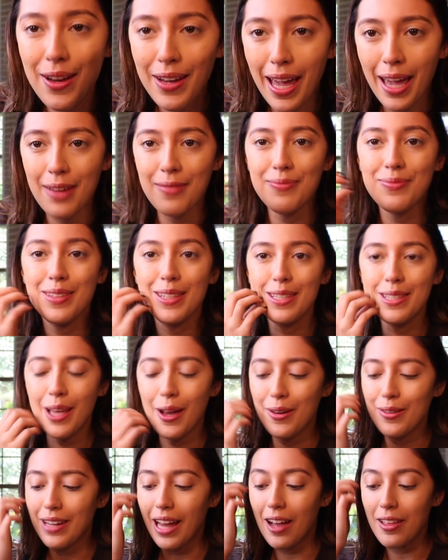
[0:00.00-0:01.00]
Okay,
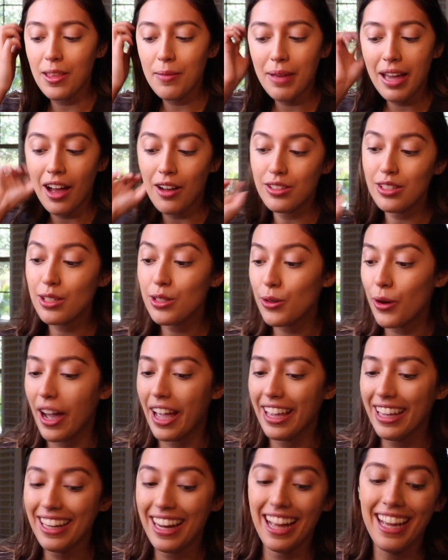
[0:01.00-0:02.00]
so now that my house is
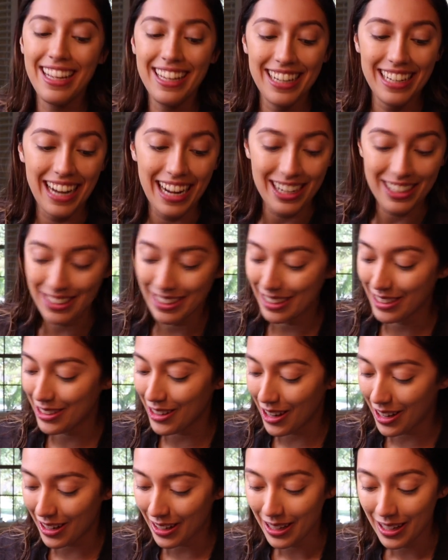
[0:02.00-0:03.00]
quiet, I can actually
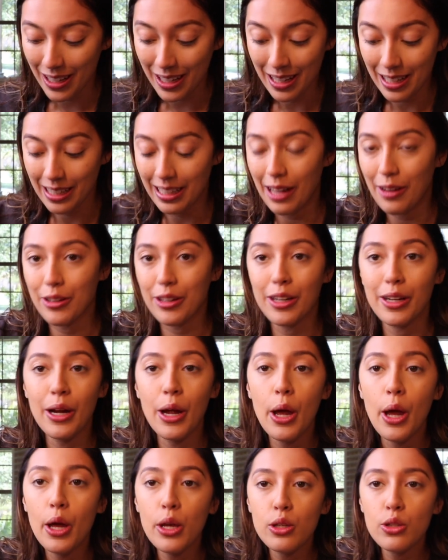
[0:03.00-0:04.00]
talk
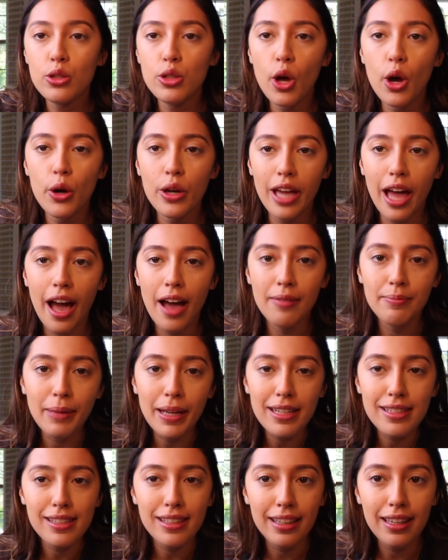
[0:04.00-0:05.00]
louder. So yeah,
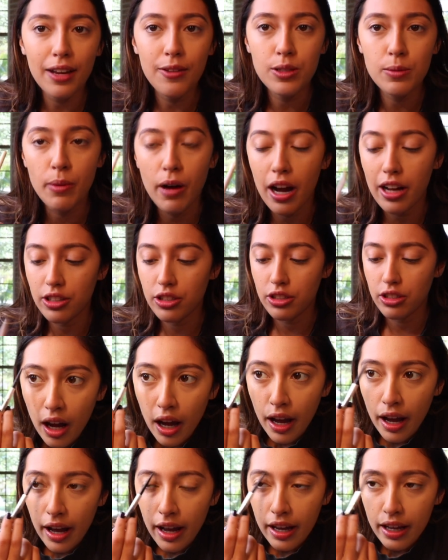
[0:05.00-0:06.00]
basically I was botched.
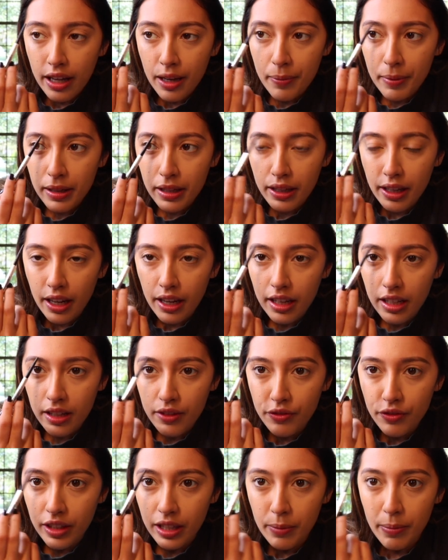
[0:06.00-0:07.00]
I have been
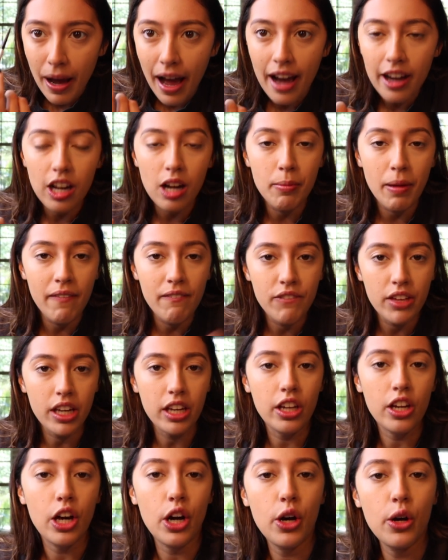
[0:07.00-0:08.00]
getting feedback on my
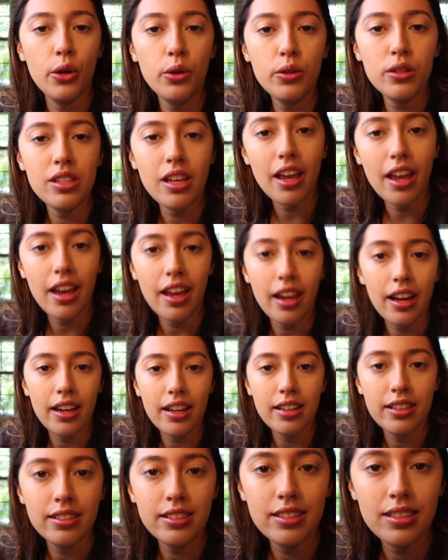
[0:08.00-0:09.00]
videos
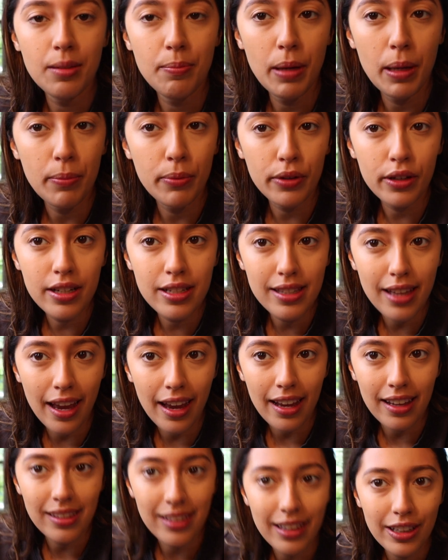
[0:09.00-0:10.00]
and people are
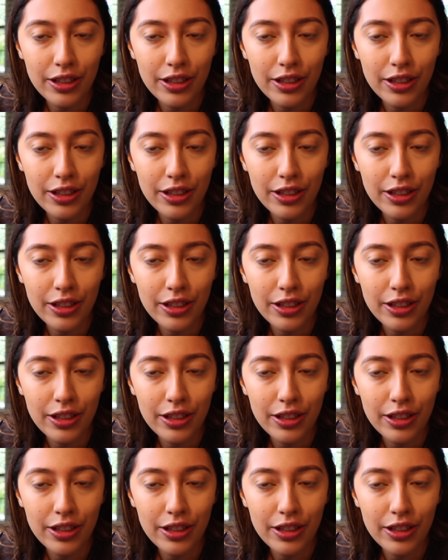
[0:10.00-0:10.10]
saying that